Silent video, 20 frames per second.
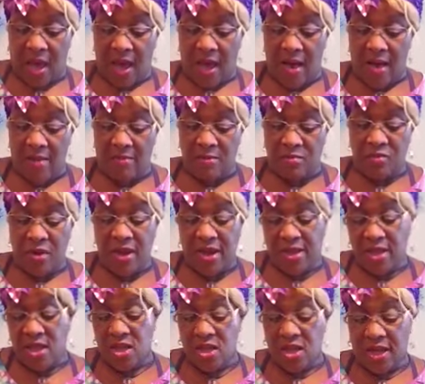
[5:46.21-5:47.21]
Ray, I
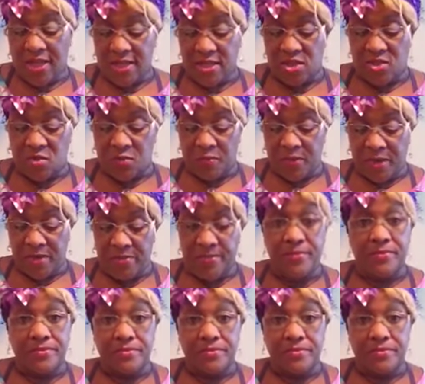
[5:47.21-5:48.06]
think you're kind of stupid.